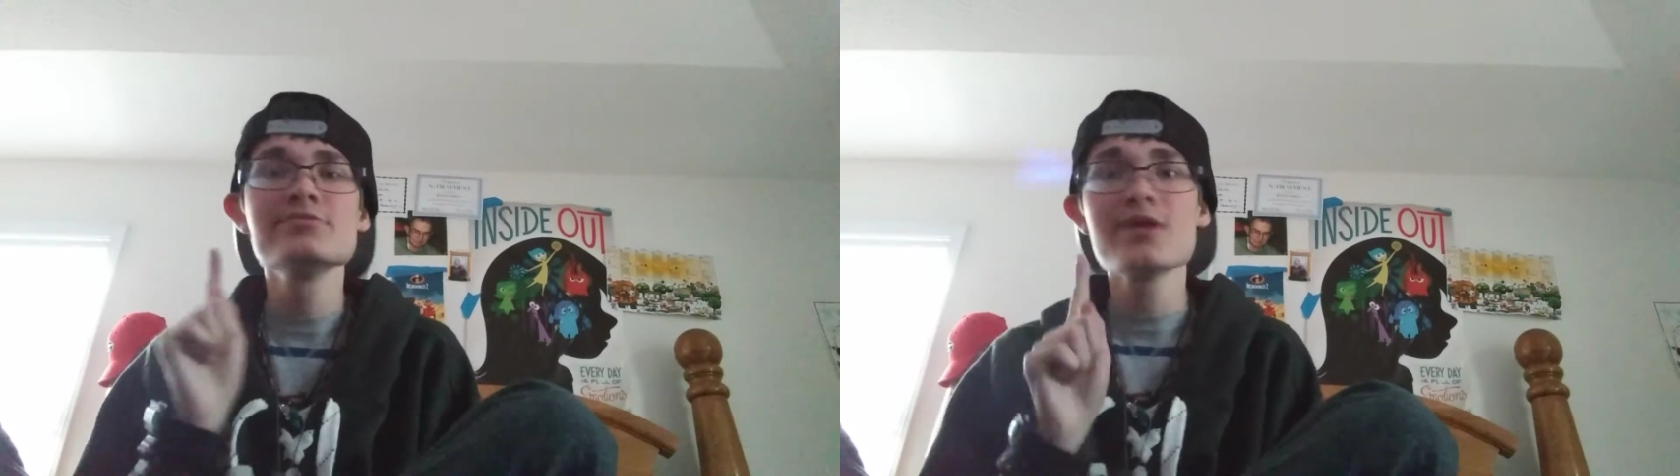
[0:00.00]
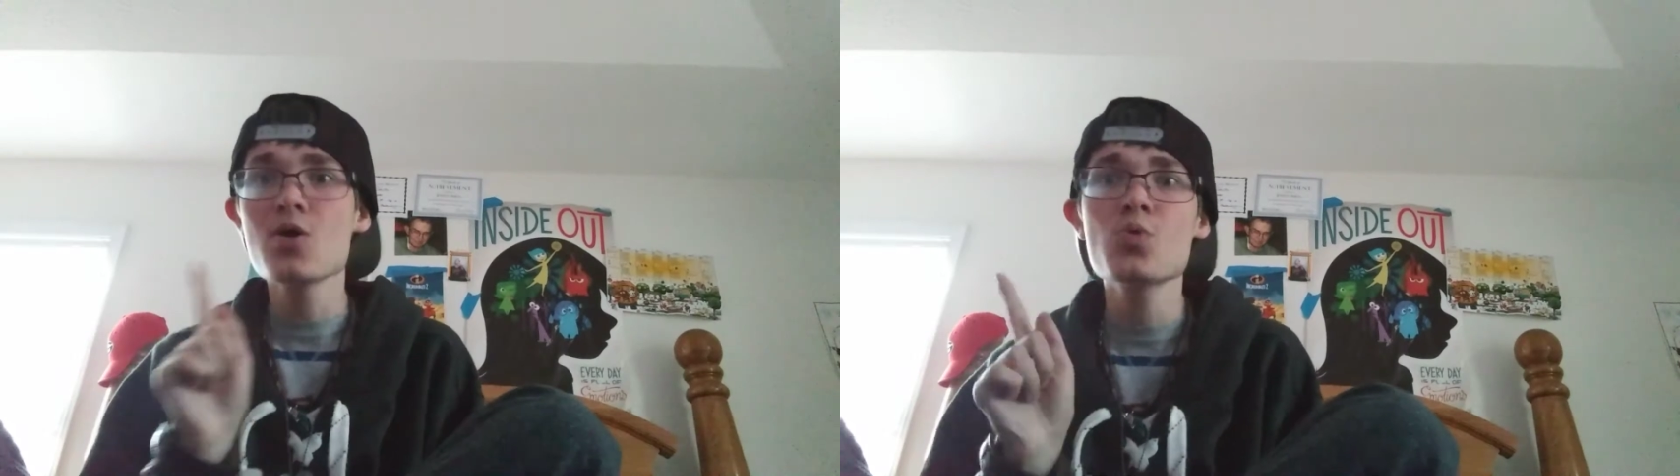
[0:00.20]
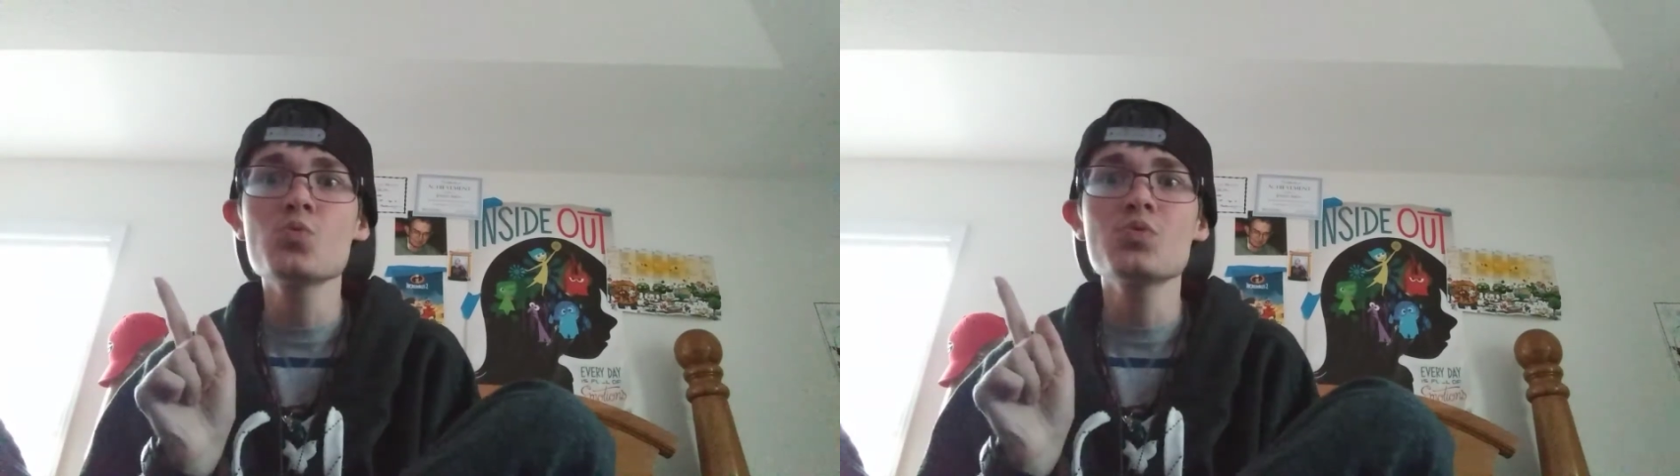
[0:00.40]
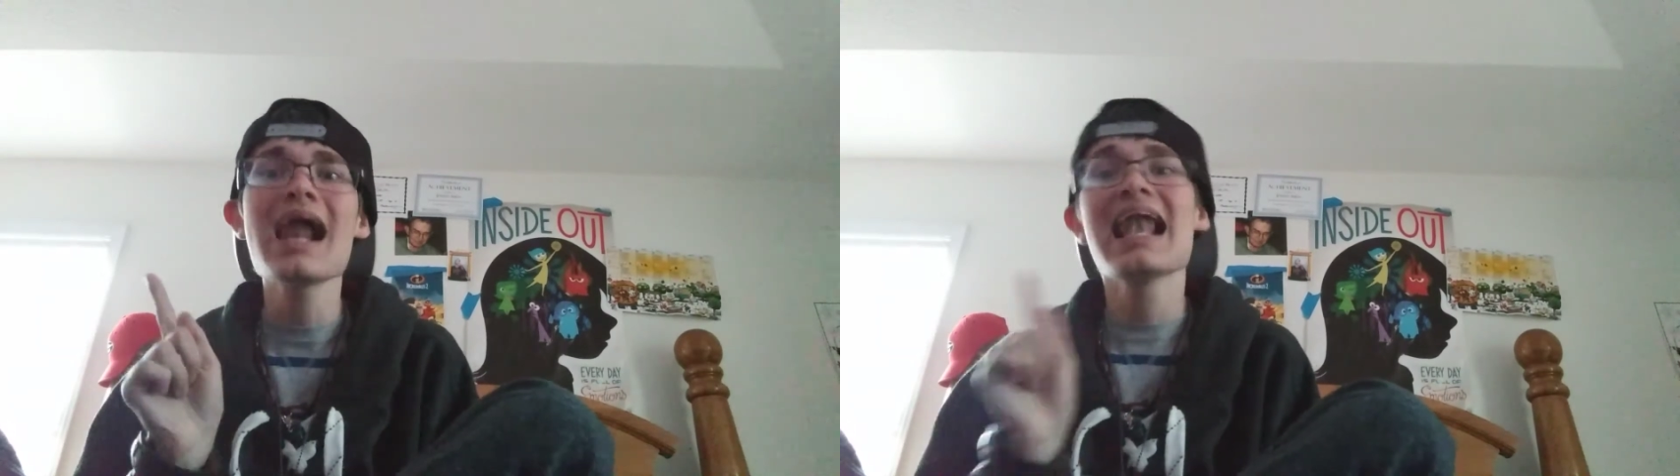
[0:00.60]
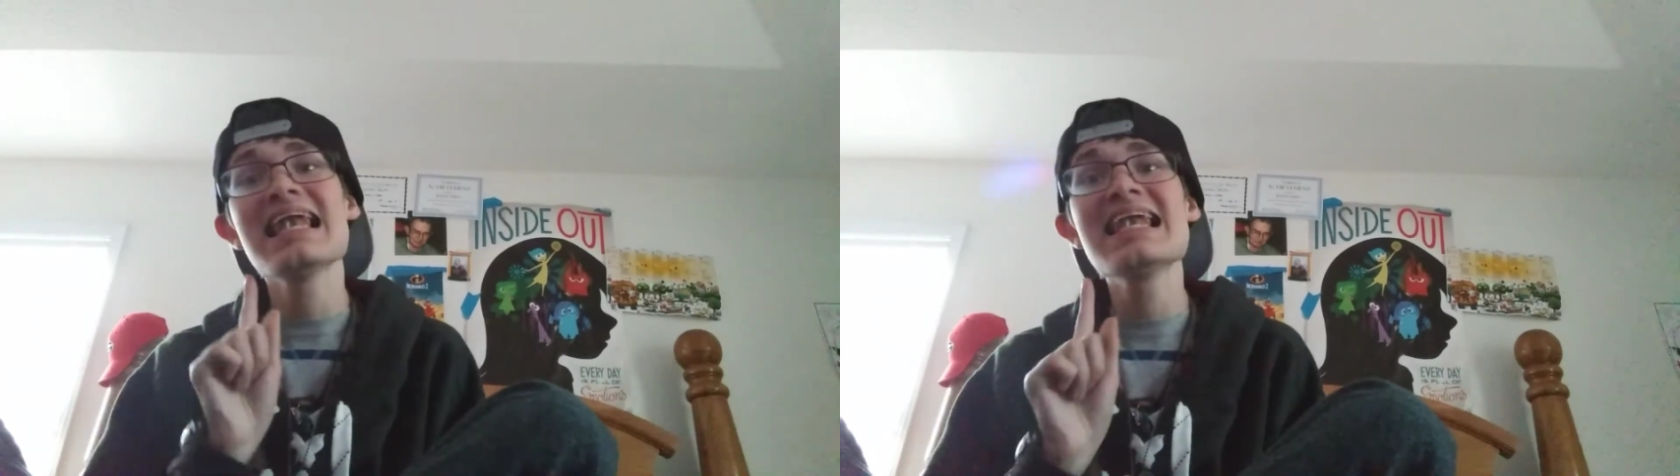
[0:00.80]
don't
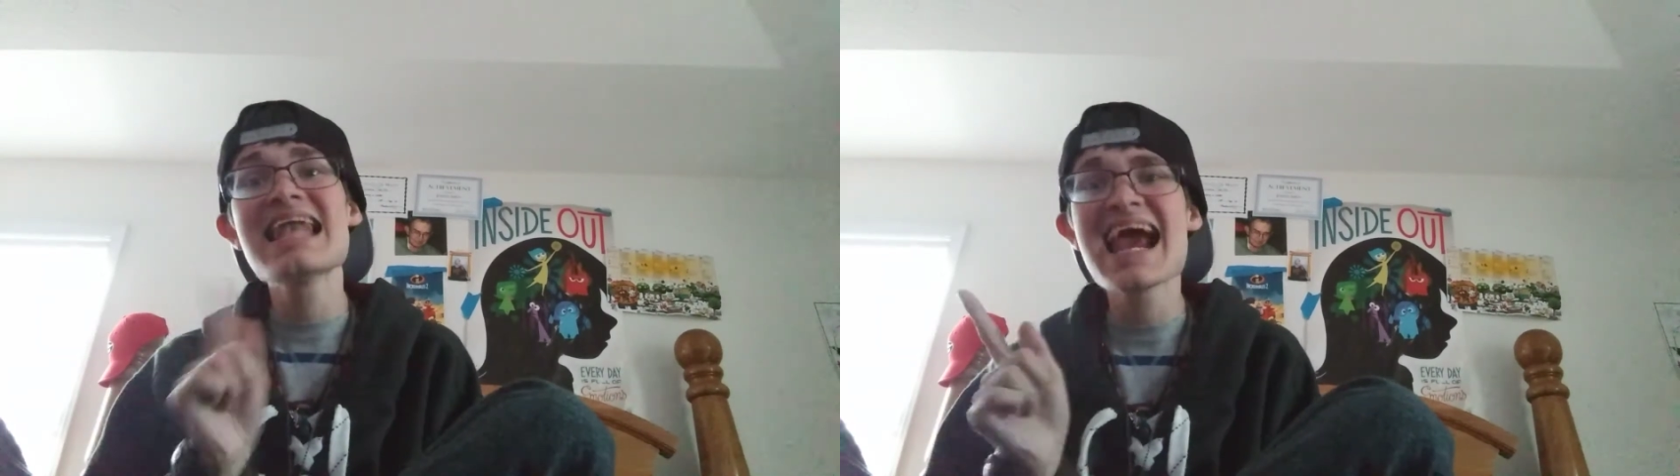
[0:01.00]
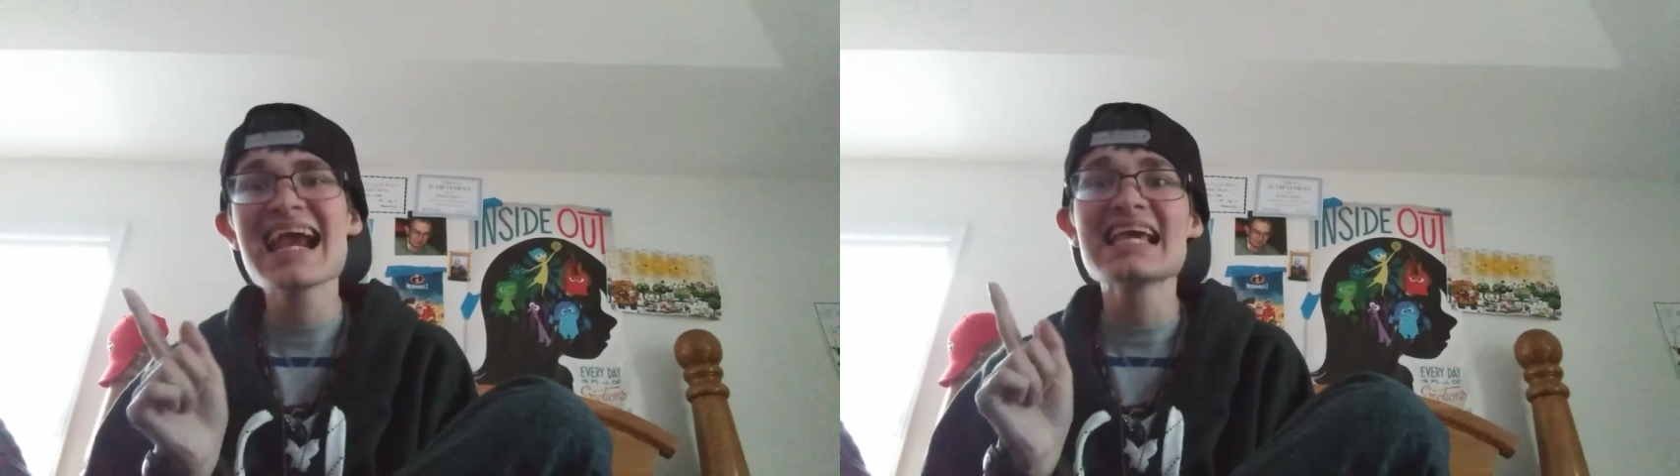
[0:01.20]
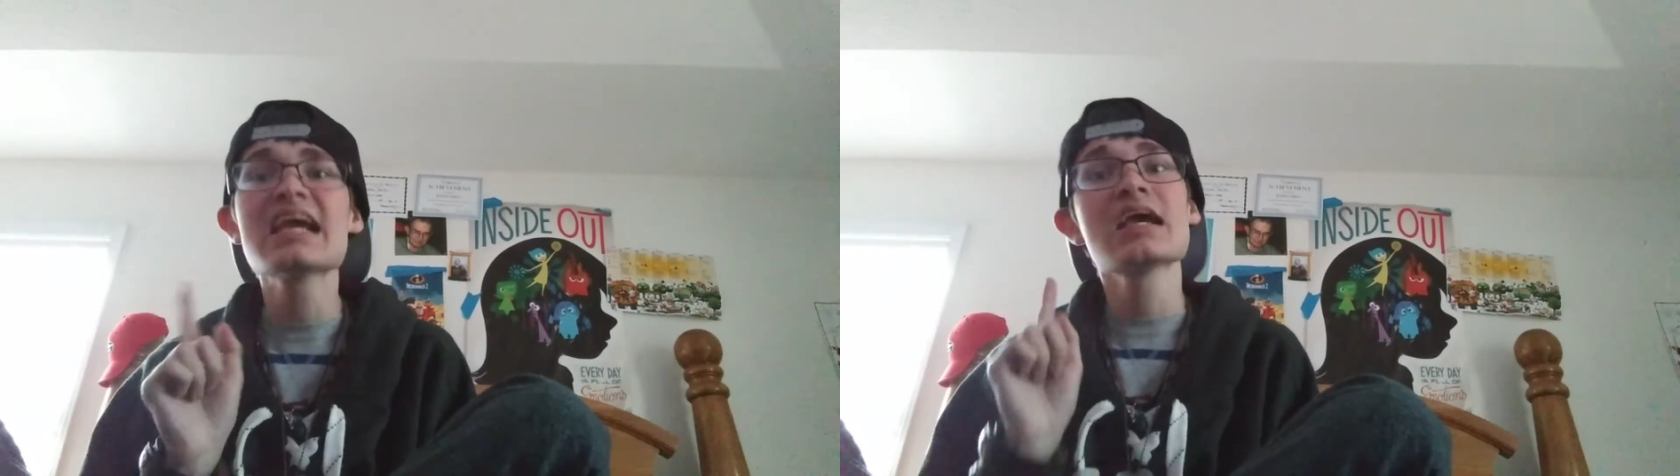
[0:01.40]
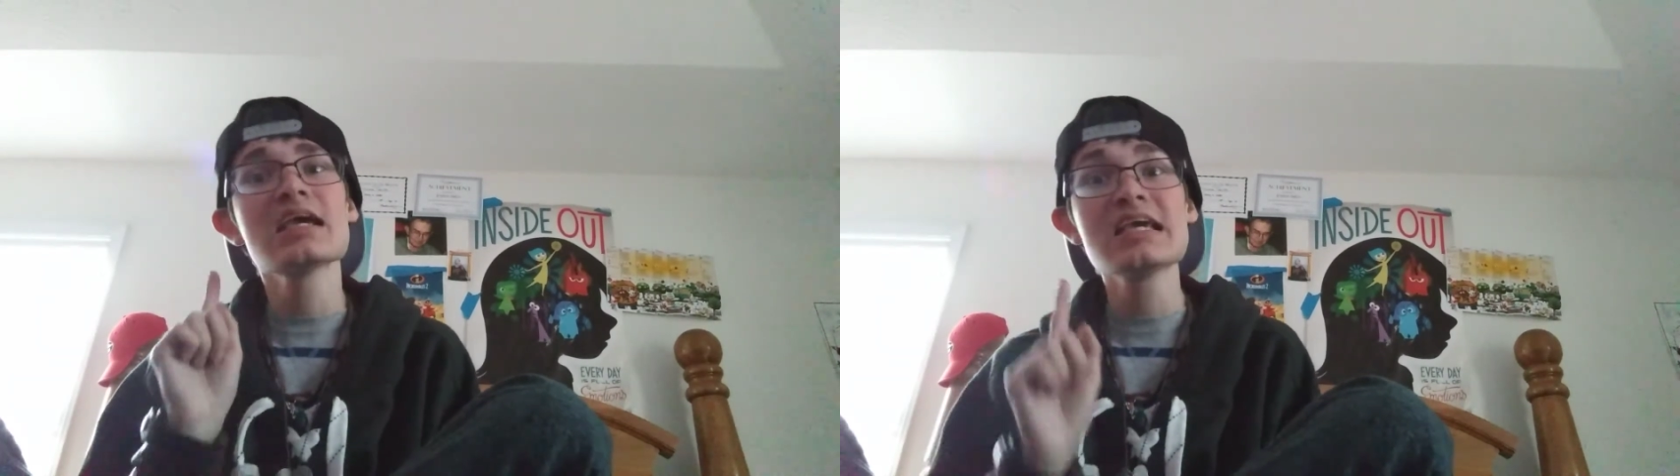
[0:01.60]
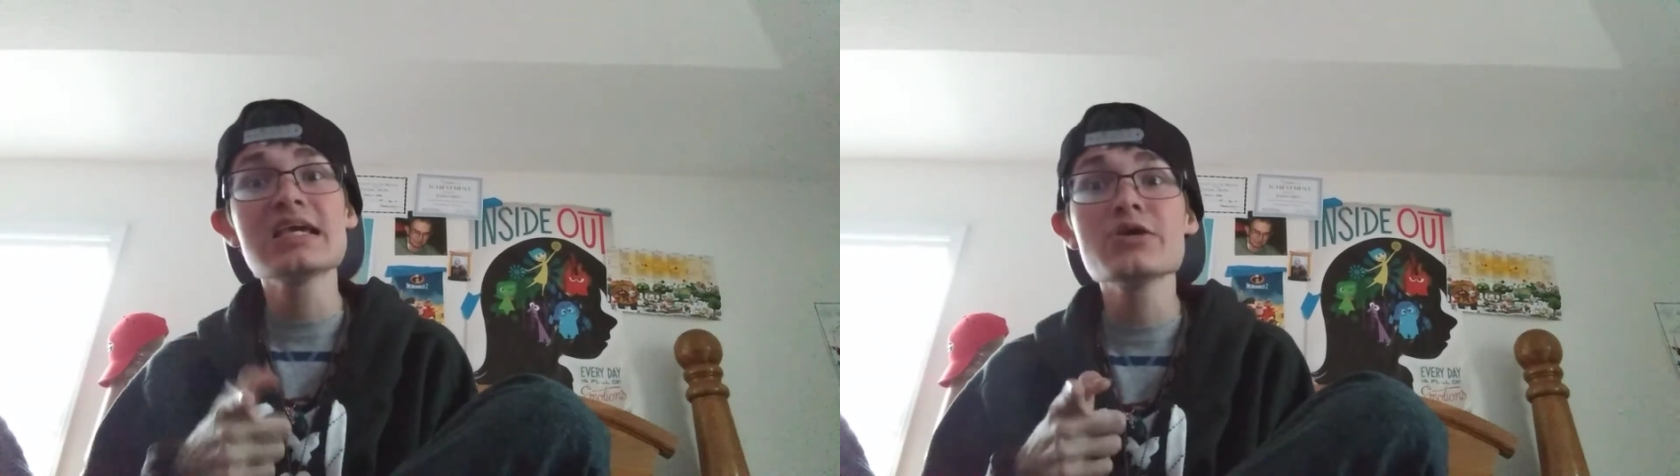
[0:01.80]
like
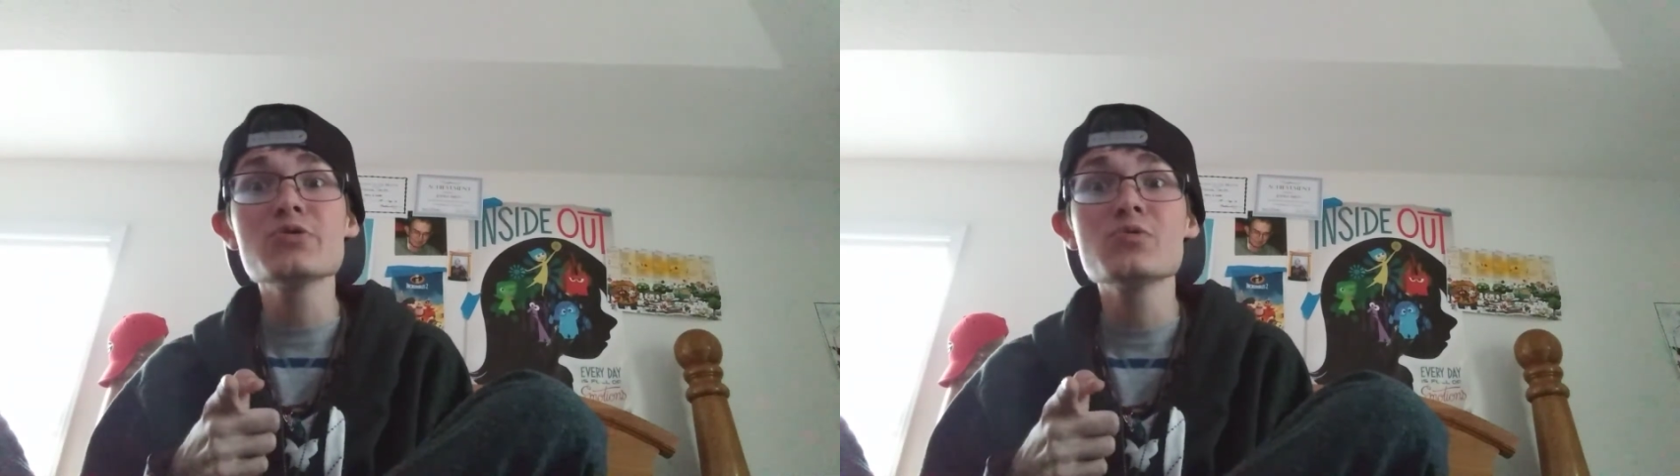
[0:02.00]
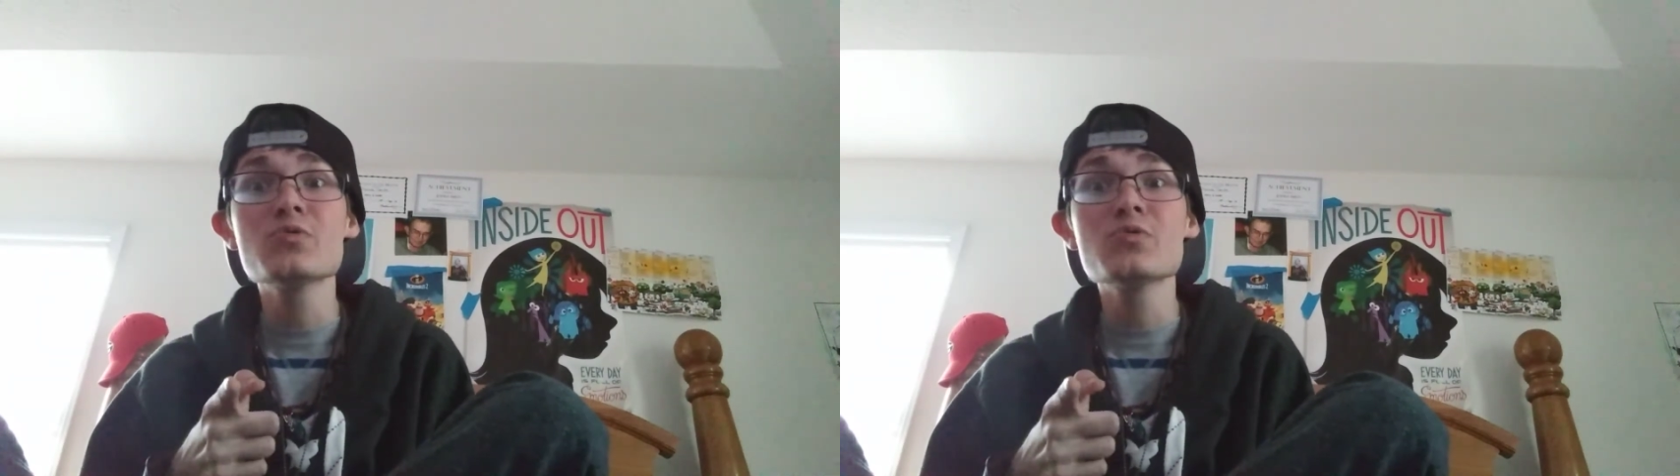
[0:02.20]
you.